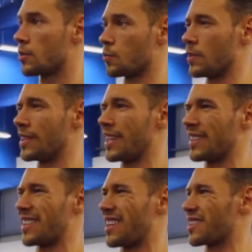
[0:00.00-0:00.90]
to really
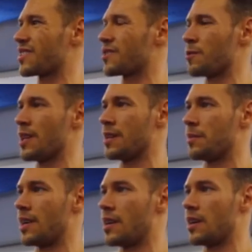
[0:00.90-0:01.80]
get that
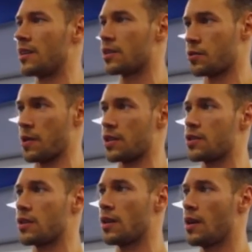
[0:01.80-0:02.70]
extreme
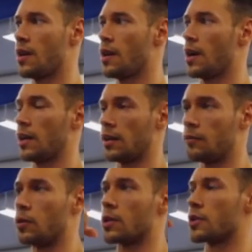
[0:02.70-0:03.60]
stretch, and then
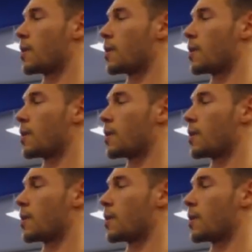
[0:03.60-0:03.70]
a full